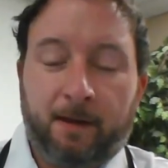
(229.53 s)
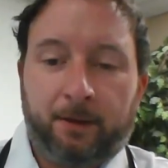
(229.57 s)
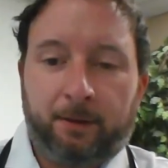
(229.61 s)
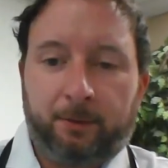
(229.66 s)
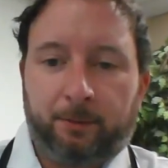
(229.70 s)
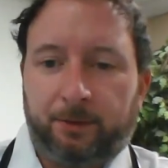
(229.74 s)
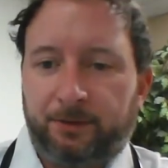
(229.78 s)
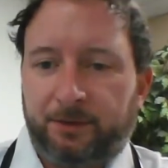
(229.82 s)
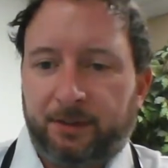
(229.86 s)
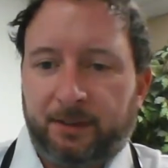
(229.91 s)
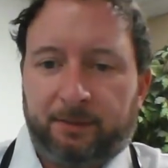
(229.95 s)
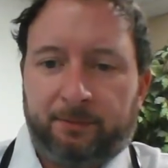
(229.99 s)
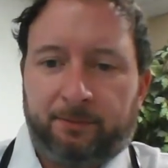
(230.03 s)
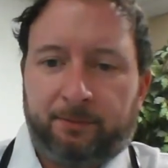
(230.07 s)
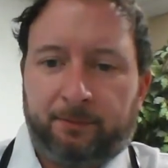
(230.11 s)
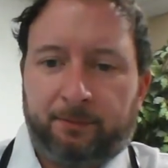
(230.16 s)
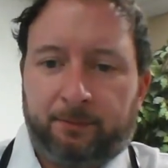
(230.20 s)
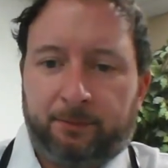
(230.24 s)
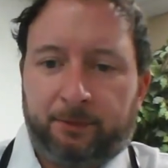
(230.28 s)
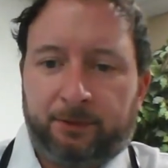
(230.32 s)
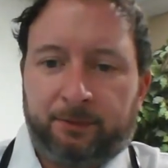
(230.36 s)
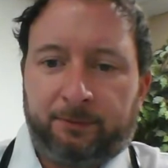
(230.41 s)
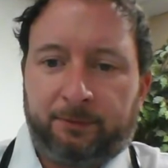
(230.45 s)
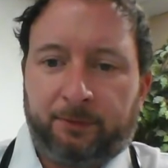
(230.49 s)
When Jim
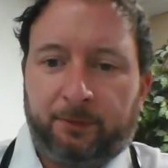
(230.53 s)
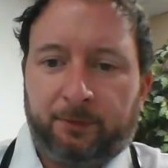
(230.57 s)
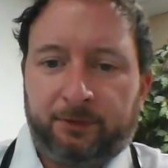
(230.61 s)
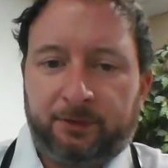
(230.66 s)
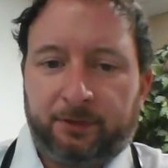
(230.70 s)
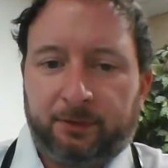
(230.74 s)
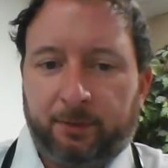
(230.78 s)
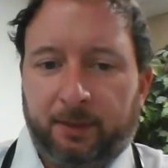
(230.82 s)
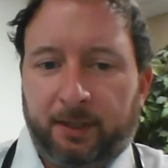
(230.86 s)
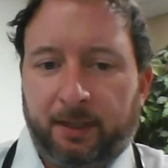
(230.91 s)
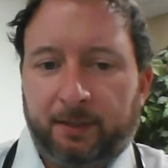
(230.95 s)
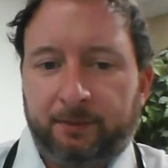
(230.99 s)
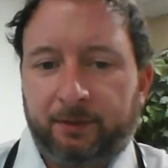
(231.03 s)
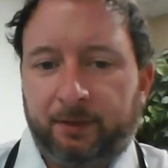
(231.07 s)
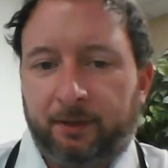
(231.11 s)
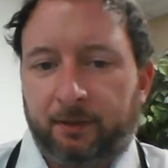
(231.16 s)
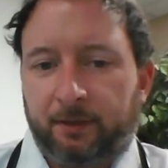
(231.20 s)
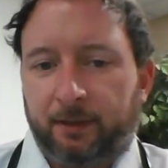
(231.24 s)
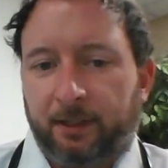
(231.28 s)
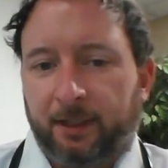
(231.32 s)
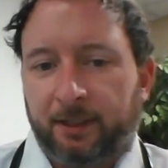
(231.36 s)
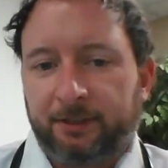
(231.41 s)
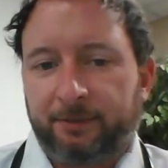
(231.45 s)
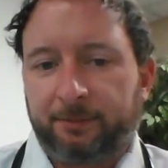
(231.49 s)
first arrived at
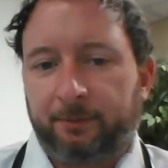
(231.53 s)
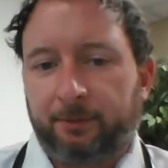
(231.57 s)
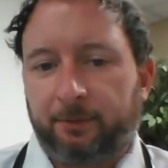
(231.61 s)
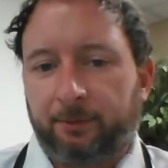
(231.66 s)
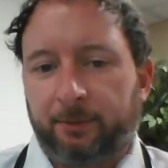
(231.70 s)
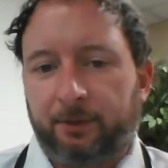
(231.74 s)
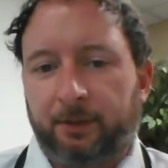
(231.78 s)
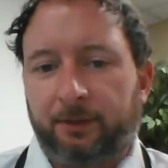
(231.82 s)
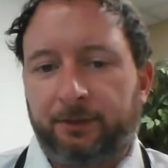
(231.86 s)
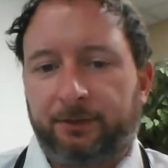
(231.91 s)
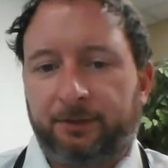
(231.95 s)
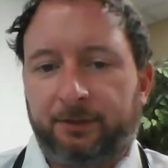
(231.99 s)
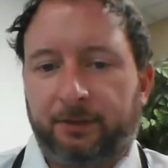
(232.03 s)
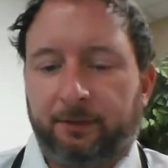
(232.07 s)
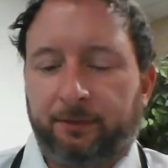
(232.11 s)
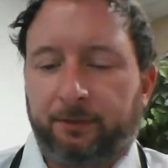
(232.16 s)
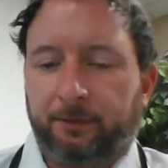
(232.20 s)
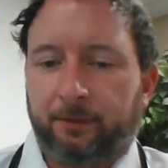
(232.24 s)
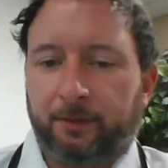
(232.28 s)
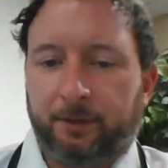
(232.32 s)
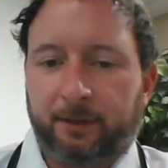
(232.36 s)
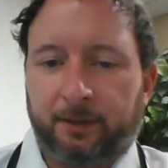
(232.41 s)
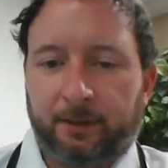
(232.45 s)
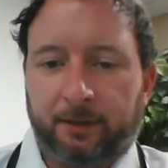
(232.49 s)
our hospital, we all
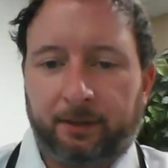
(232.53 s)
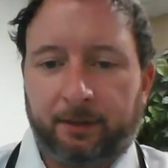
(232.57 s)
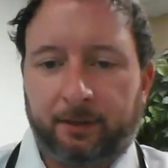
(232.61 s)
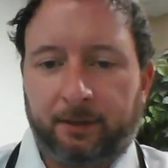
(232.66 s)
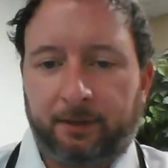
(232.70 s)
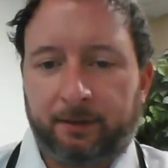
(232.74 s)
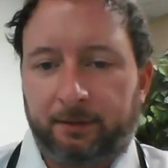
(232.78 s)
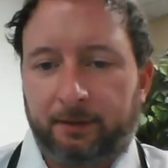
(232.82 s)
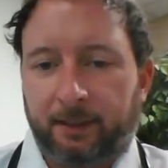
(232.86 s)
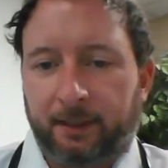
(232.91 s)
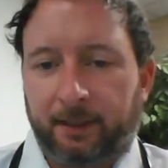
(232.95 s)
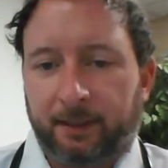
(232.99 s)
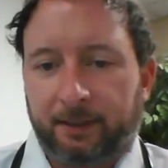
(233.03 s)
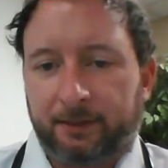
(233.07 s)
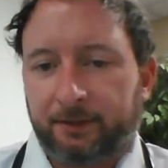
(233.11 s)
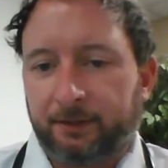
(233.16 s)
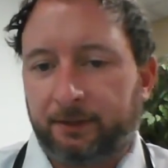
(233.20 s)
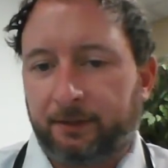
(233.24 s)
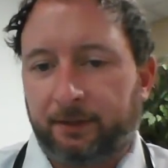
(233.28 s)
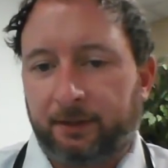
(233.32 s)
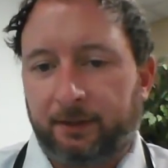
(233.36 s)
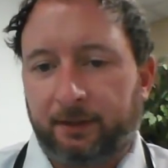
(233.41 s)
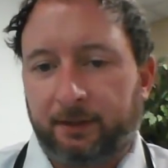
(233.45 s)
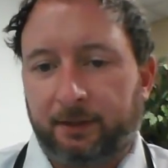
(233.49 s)
suffered a head-on
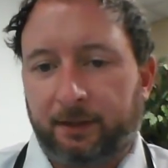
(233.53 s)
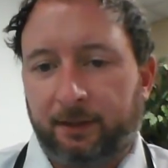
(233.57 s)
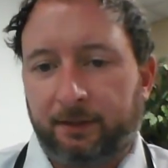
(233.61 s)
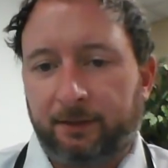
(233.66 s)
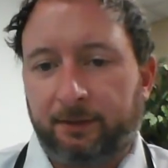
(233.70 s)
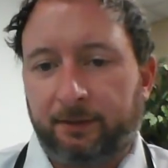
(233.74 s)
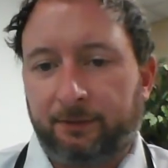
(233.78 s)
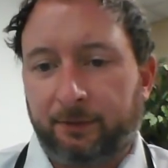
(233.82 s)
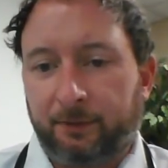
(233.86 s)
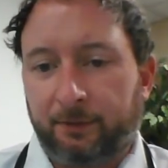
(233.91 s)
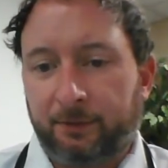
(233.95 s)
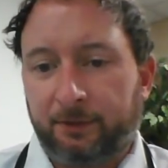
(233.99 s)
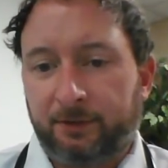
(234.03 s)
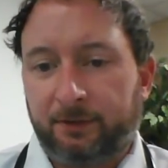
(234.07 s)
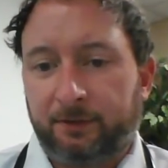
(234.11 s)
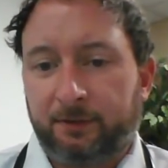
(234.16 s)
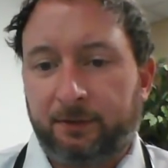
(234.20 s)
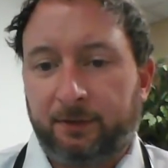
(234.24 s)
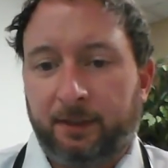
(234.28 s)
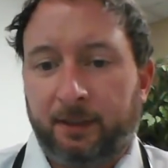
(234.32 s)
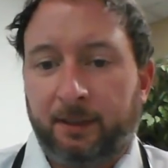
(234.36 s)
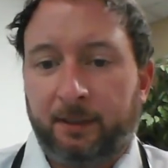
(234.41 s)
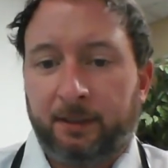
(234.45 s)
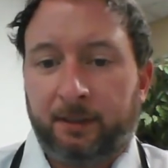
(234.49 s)
accident. On
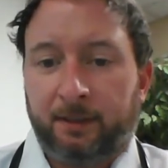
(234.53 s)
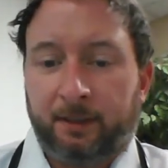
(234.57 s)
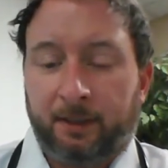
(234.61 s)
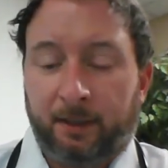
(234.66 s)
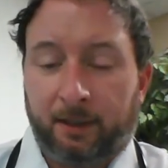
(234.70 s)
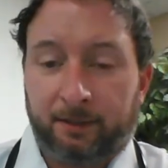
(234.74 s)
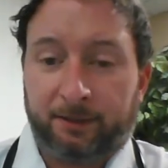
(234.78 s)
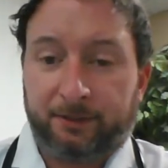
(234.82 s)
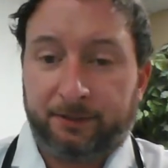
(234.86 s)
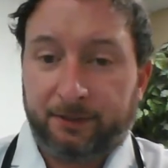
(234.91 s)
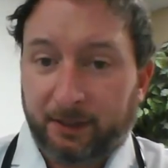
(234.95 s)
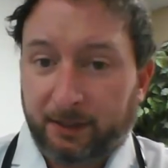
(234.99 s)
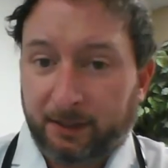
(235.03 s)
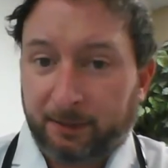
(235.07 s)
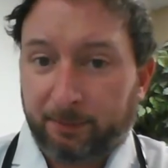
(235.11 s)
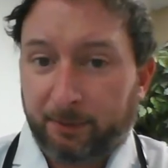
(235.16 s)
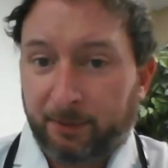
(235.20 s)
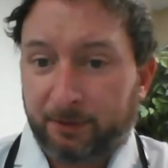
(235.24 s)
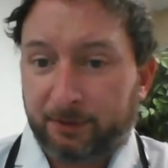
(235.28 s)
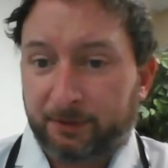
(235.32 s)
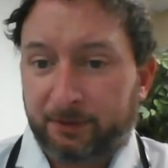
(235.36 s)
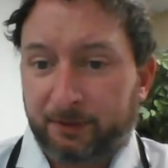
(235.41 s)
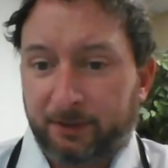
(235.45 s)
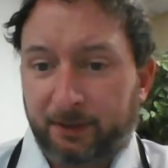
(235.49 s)
the second
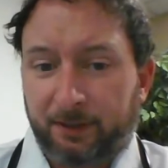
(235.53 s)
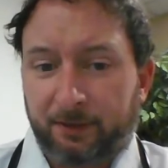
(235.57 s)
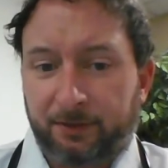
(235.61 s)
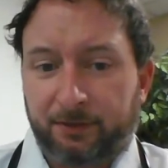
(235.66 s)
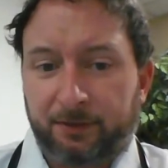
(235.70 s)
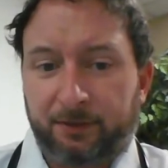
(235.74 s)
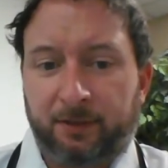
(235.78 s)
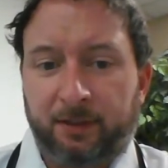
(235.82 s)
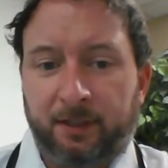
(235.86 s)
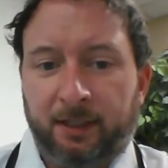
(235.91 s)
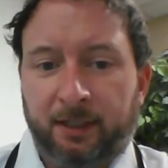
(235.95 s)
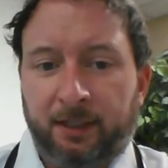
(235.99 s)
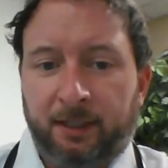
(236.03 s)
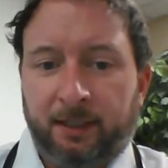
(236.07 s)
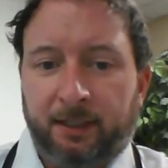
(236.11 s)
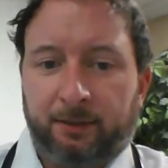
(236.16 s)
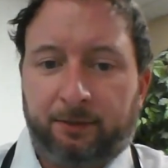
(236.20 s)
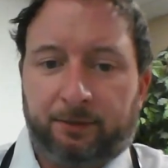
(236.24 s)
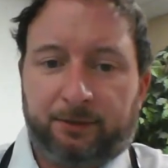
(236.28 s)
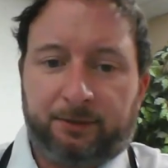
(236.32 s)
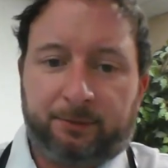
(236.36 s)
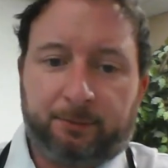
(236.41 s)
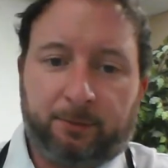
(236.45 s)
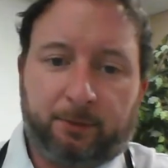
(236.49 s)
presentation, it
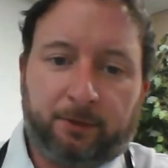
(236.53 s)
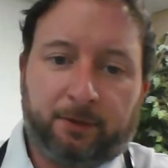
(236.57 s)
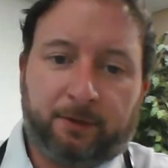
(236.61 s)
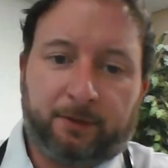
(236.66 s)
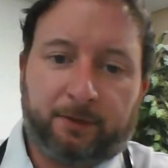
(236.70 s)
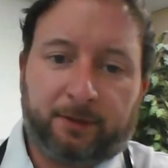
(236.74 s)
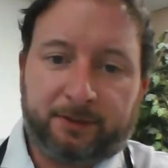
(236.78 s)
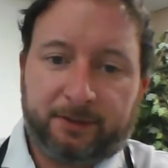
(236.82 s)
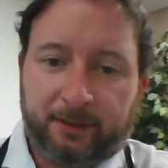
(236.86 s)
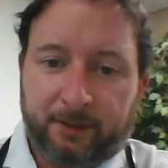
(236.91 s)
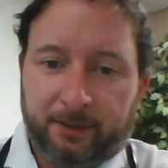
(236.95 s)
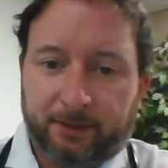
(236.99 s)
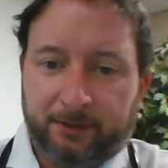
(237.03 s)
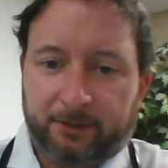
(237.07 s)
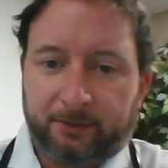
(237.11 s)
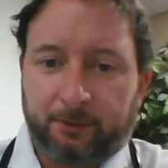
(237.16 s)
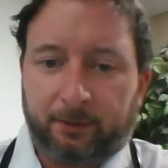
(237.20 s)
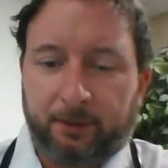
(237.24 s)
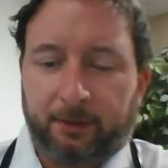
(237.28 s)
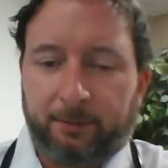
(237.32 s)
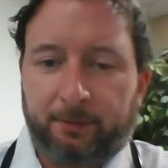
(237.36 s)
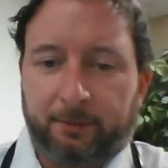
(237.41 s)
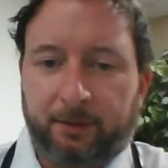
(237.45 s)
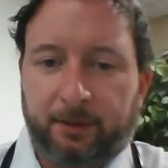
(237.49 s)
was more of a side
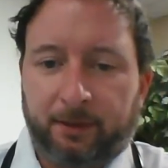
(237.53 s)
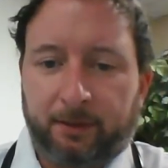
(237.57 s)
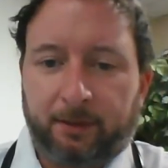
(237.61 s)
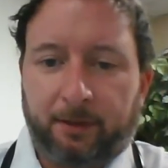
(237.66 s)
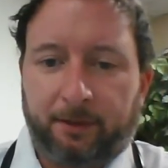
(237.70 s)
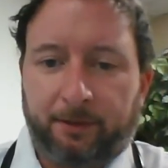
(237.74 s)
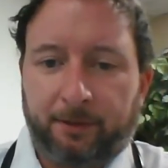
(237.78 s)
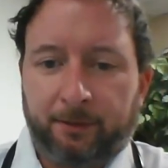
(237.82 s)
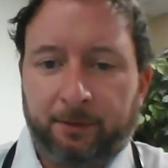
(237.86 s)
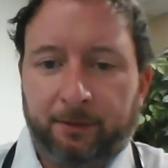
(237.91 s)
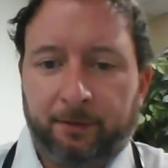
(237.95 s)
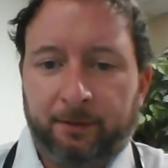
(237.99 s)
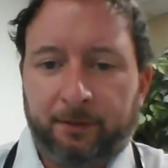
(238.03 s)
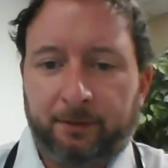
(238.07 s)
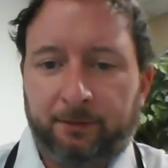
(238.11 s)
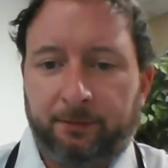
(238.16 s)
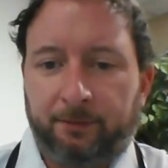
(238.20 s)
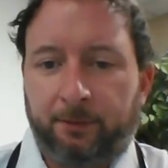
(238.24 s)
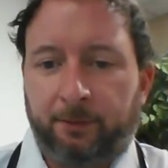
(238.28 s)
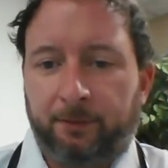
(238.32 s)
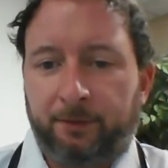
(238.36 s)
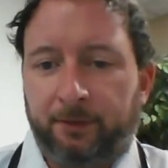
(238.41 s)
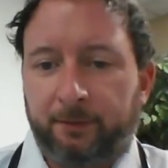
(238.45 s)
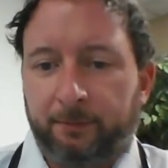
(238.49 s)
swipe, and on the third and
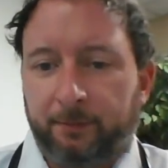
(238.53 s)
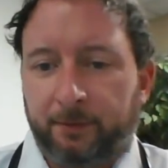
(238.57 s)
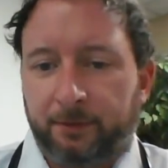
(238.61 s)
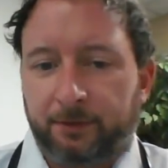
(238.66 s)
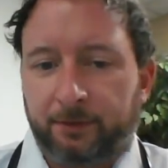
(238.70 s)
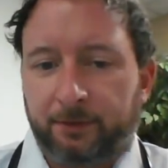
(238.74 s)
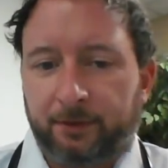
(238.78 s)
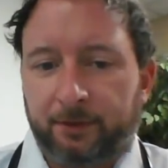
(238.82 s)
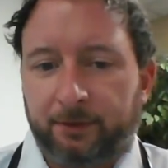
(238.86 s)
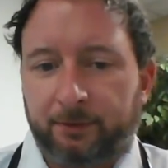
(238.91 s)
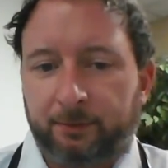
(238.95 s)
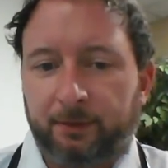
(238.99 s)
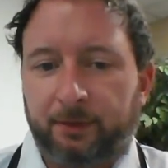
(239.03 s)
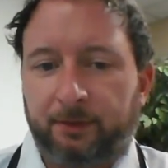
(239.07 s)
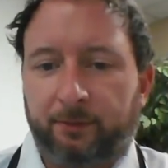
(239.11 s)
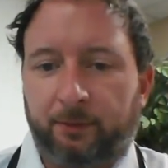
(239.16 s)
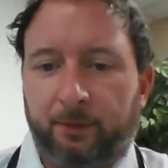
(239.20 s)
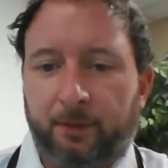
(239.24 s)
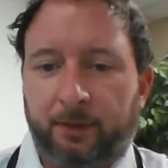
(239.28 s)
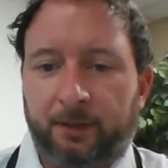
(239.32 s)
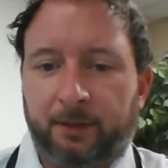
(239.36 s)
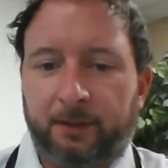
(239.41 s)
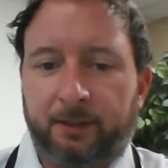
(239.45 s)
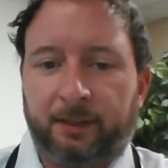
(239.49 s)
fourth admissions, we
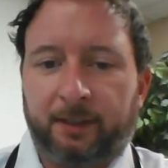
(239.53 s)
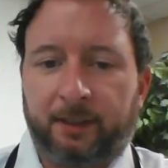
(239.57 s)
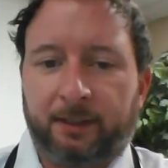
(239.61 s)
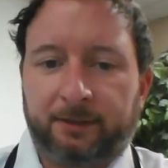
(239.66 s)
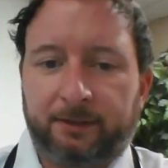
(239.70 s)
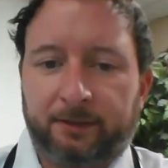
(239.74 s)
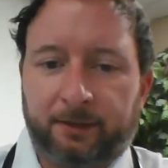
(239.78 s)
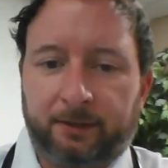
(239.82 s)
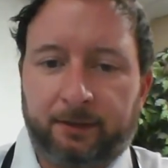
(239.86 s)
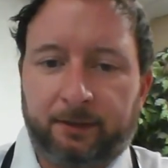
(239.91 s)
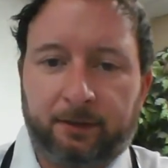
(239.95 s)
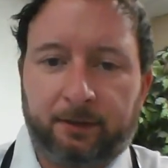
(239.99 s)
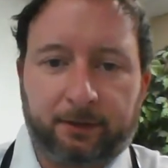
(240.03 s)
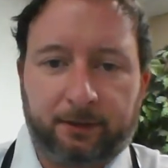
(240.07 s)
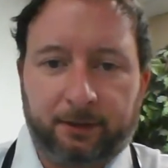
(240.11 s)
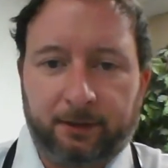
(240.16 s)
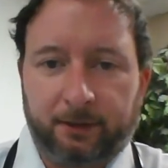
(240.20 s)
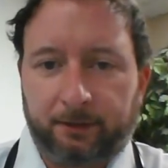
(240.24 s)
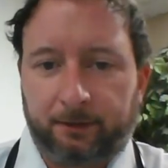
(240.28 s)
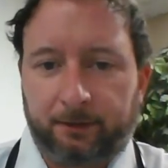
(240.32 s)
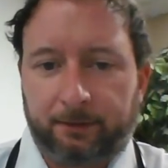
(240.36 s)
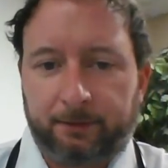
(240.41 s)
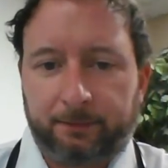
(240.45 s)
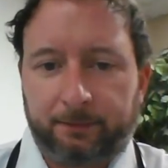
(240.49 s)
avoided the accident
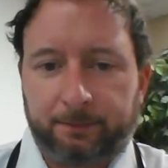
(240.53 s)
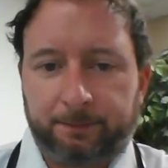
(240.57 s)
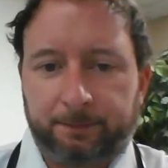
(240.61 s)
altogether.